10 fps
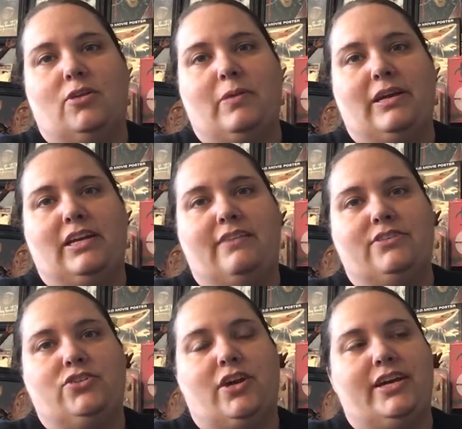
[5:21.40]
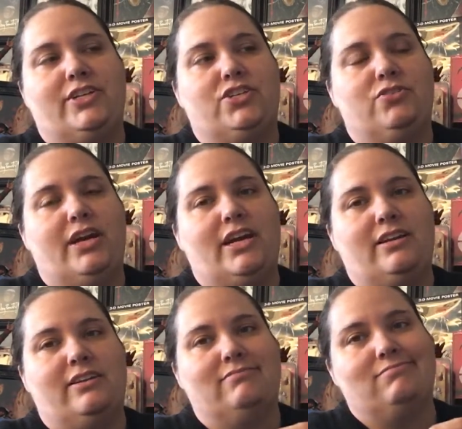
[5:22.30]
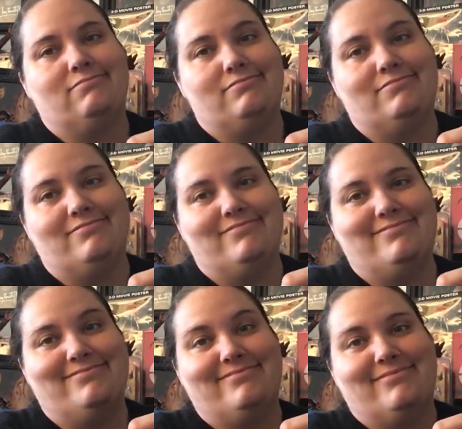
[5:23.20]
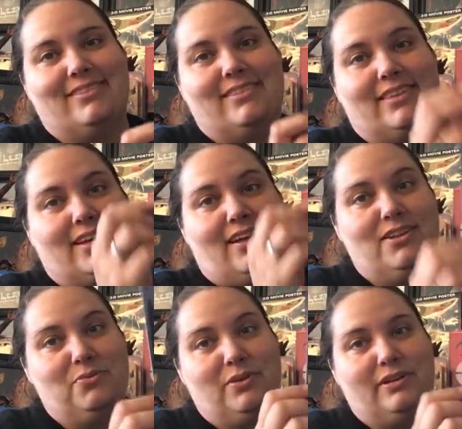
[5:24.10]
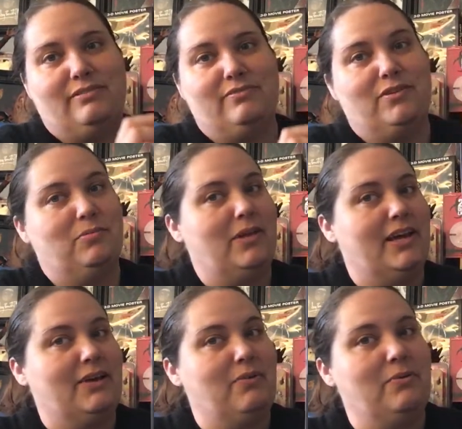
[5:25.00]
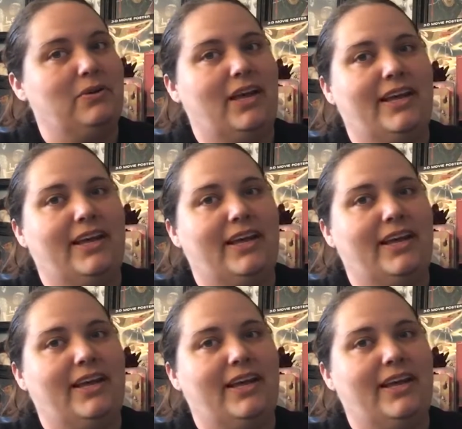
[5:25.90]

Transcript: Or am I going to have to try and trade the color one for a black and white one?